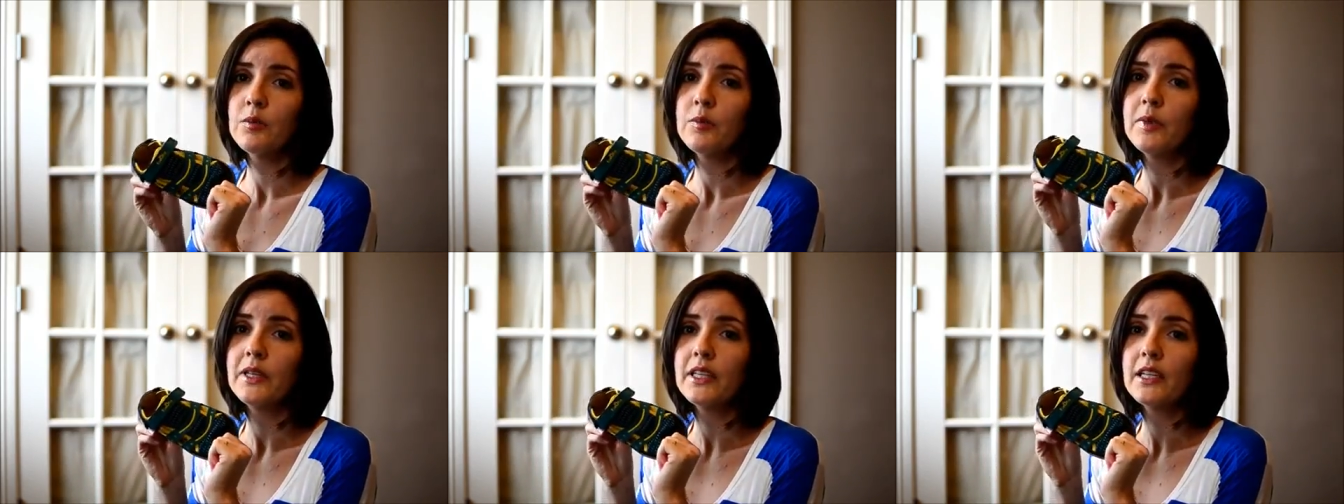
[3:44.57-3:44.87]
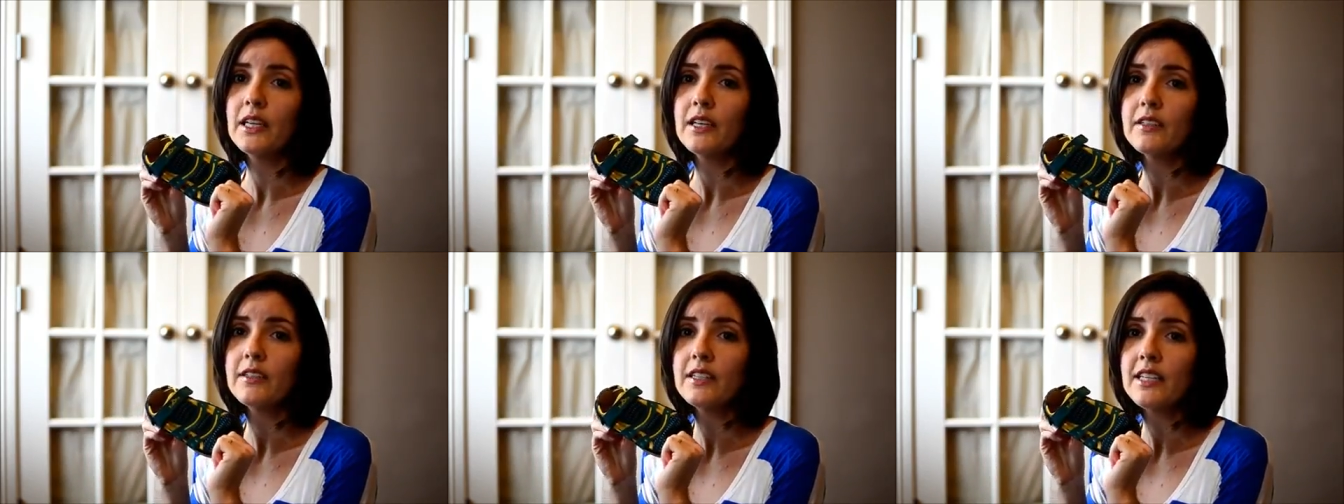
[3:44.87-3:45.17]

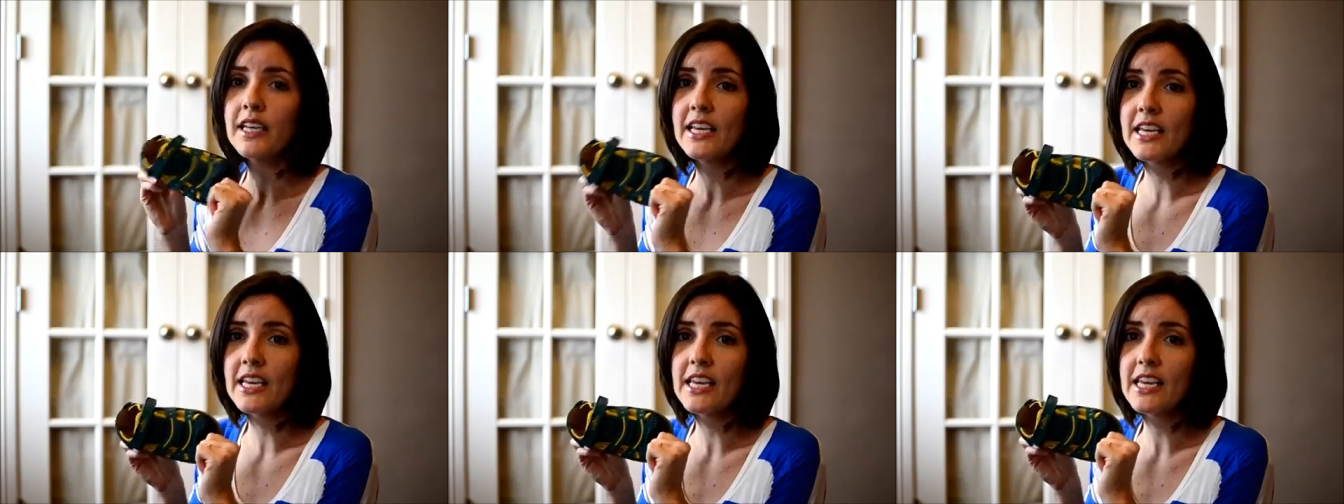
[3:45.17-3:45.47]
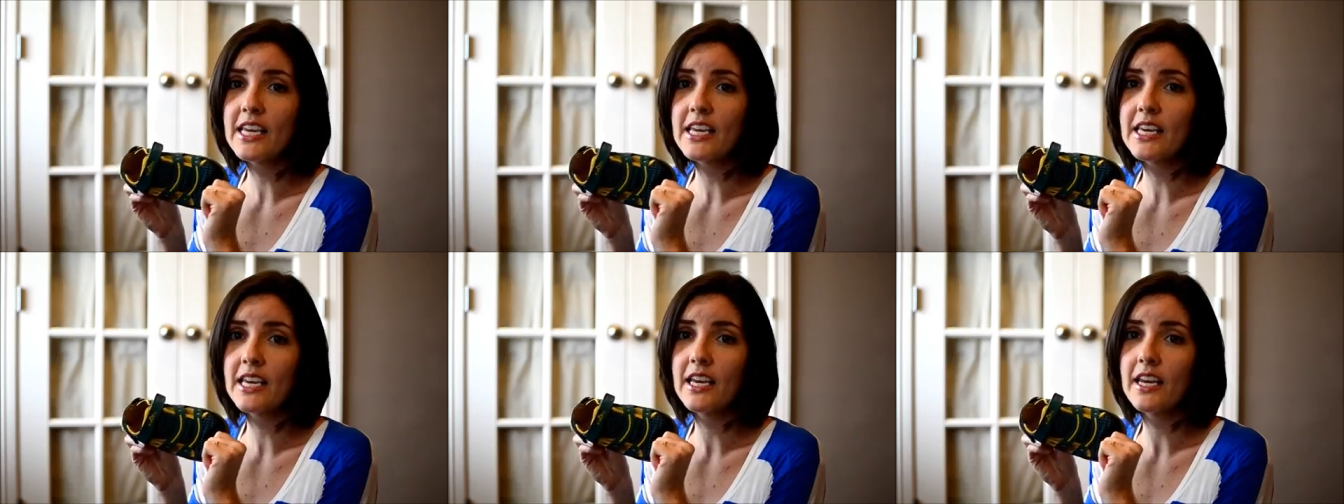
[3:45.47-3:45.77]
because he
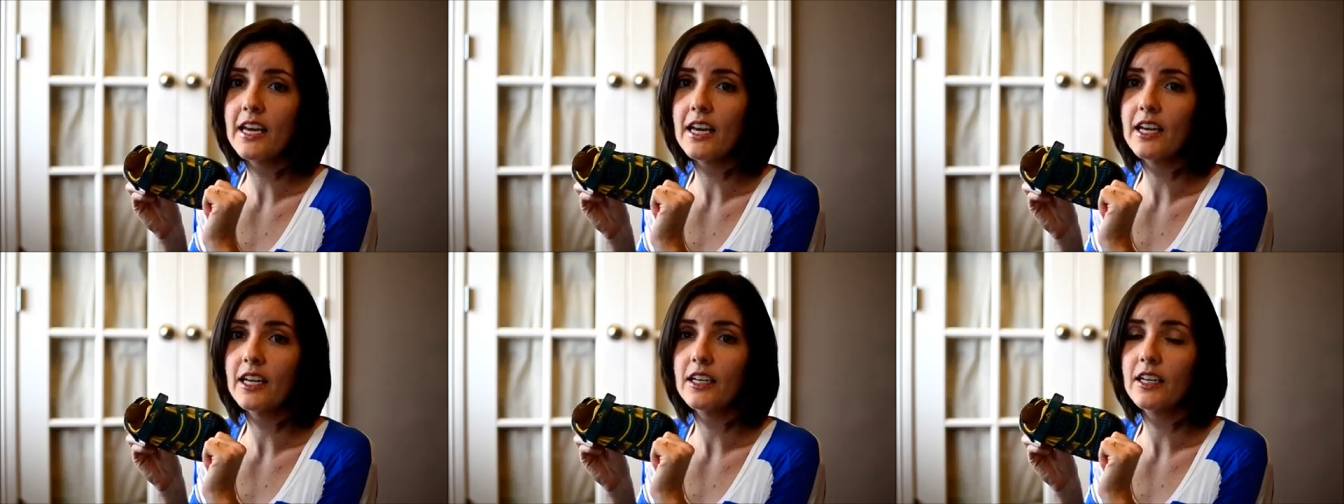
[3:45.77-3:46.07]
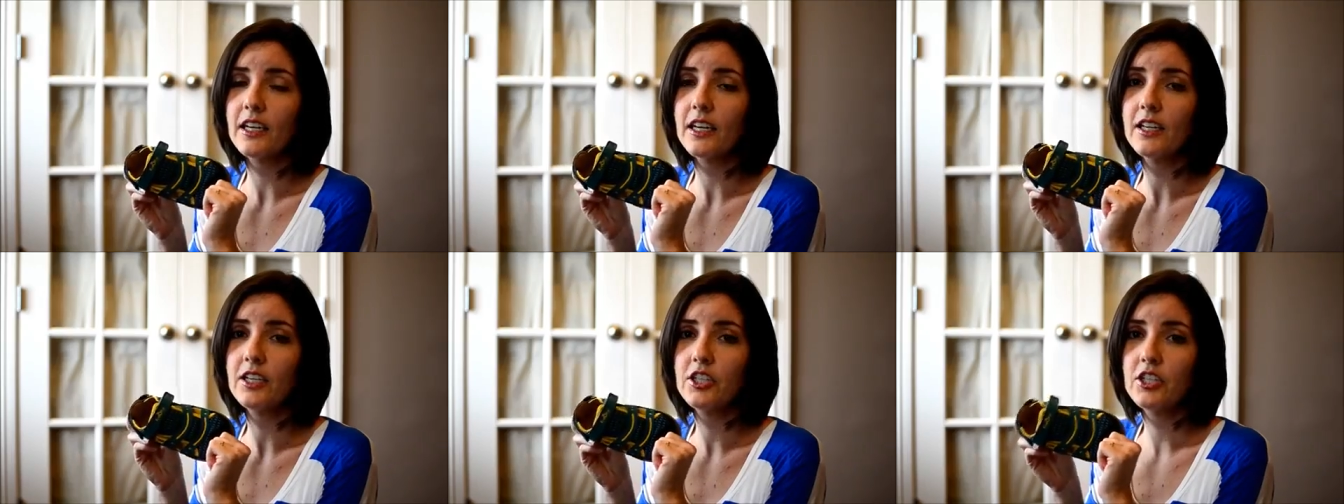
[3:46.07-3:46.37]
can
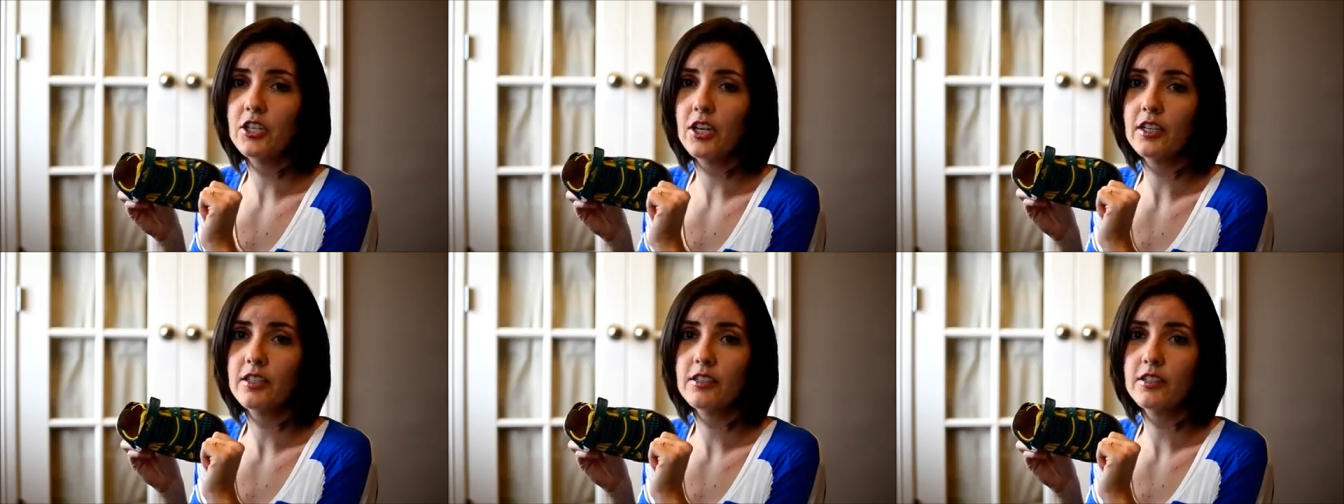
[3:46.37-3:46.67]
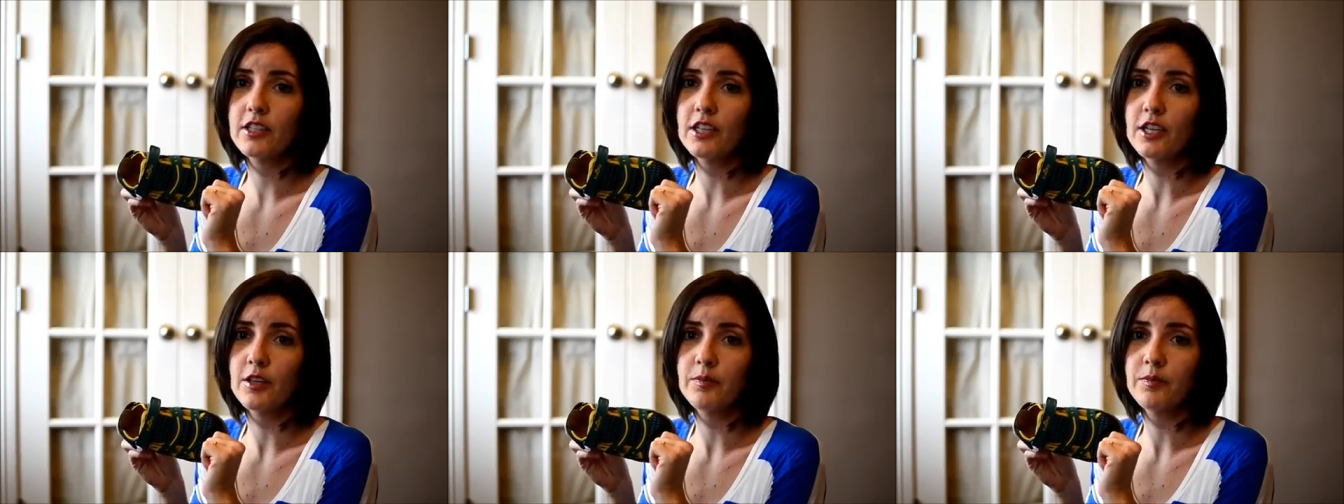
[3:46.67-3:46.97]

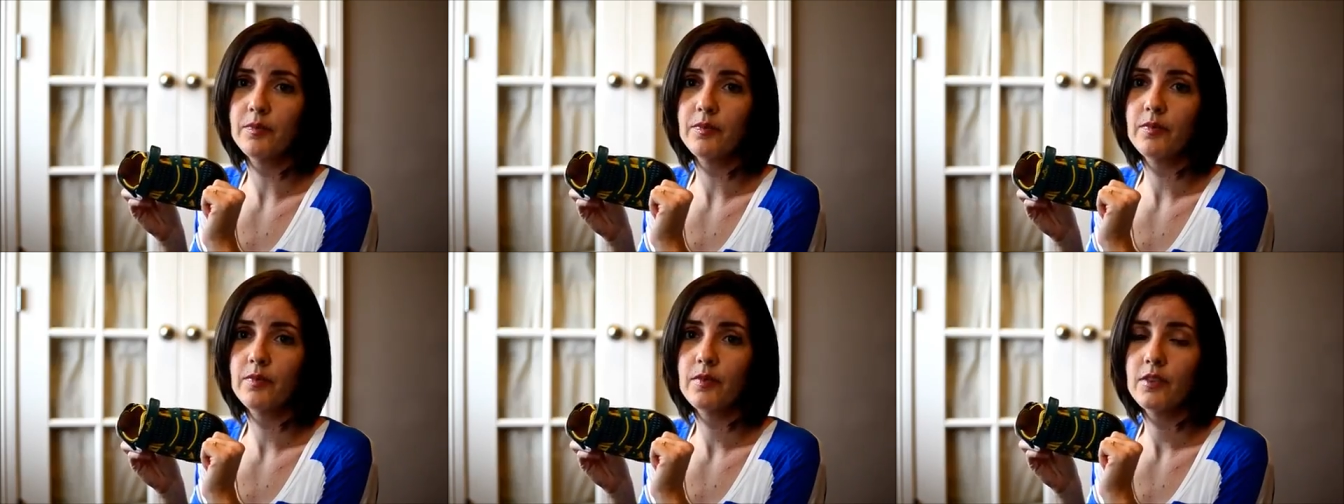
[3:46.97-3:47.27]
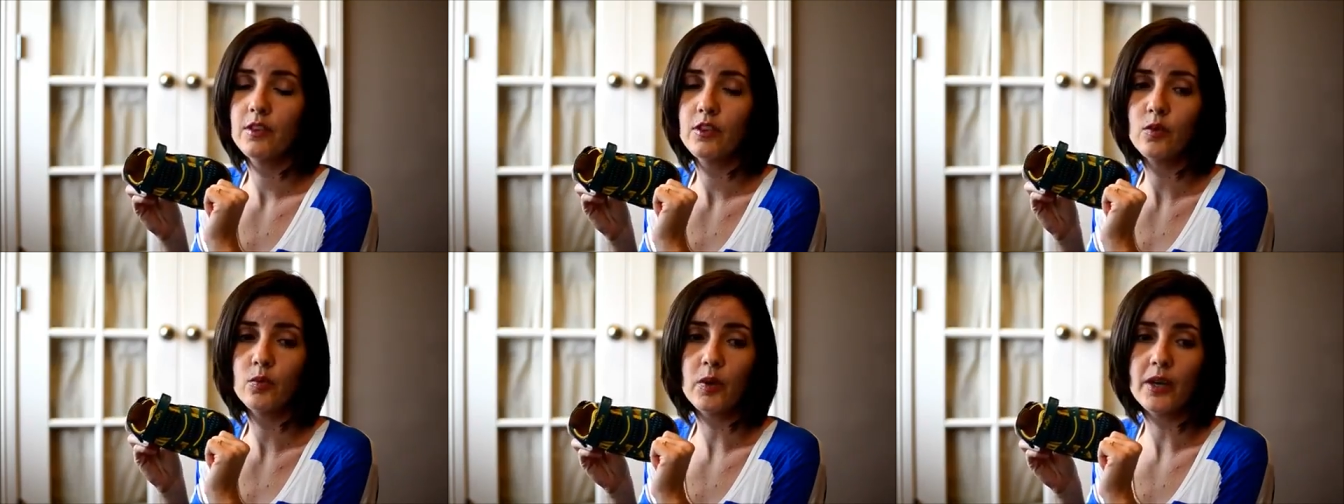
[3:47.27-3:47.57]
adjust them
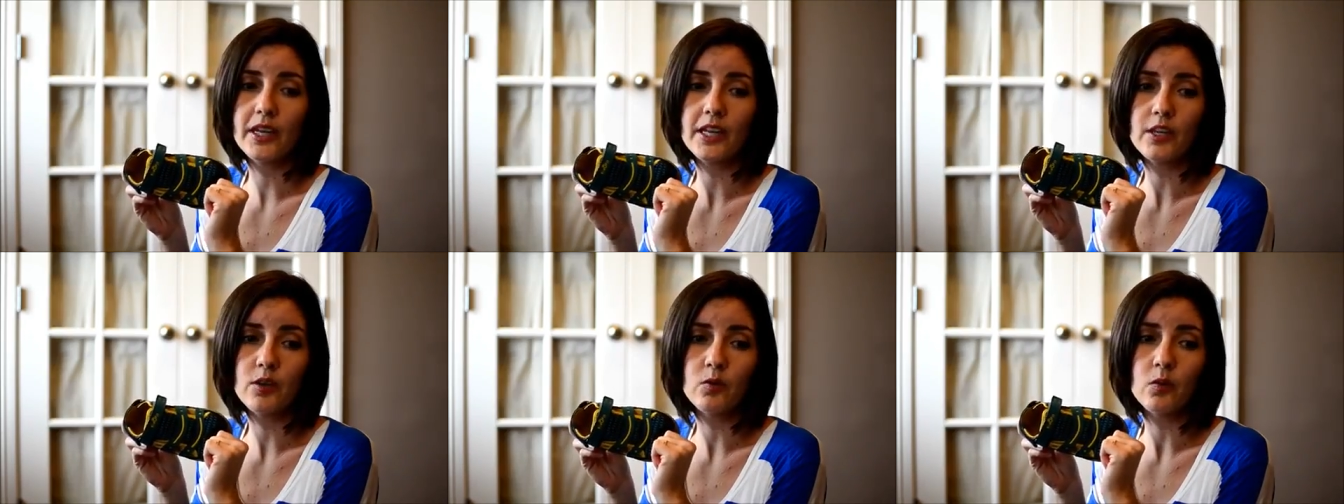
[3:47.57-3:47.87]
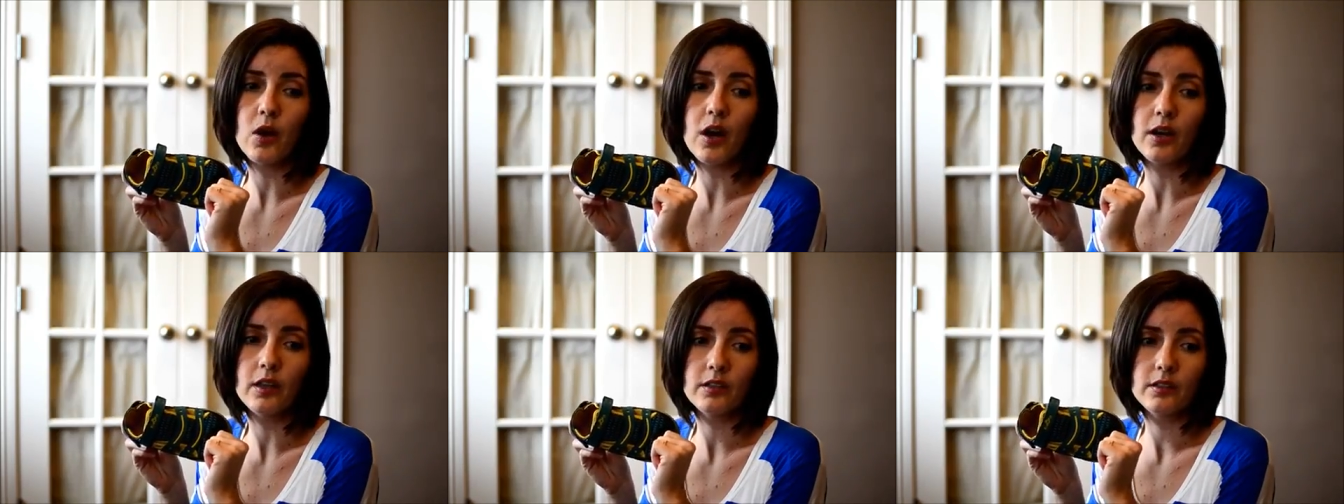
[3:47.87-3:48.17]
the way he
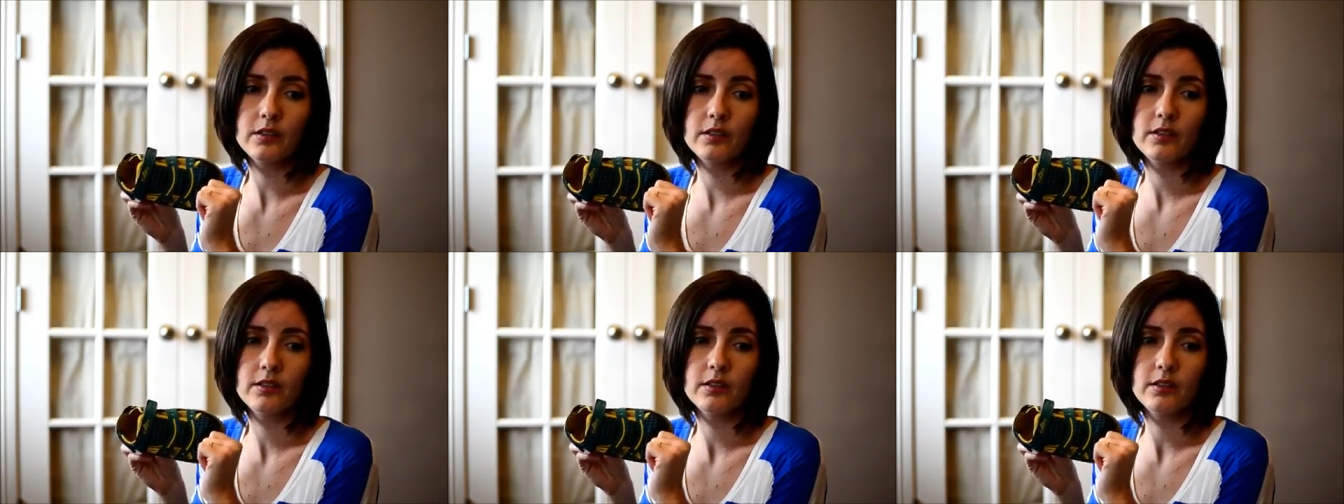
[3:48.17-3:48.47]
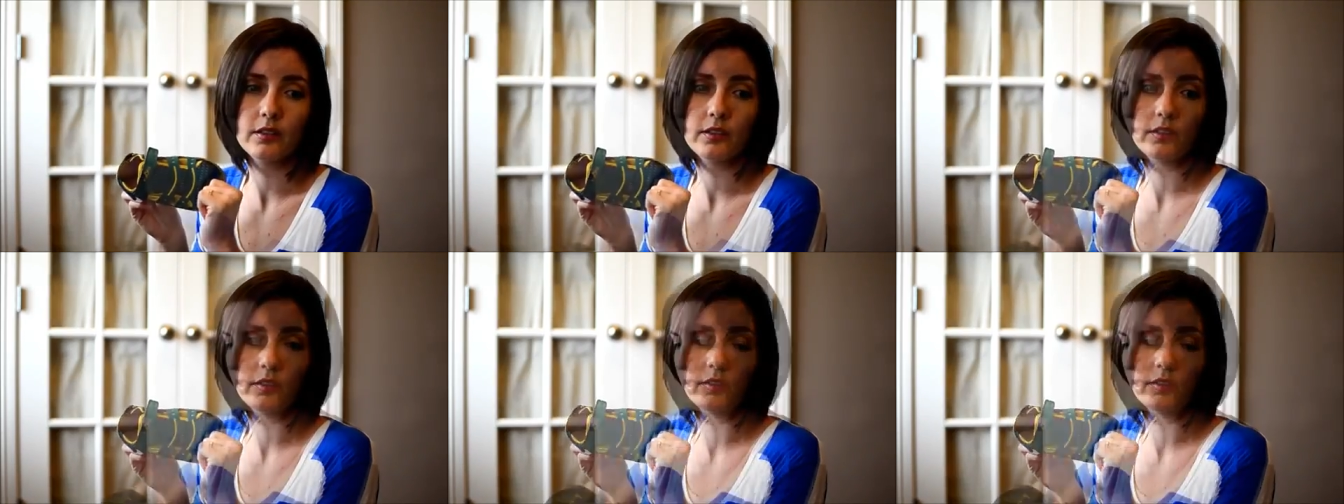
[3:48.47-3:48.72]
wants.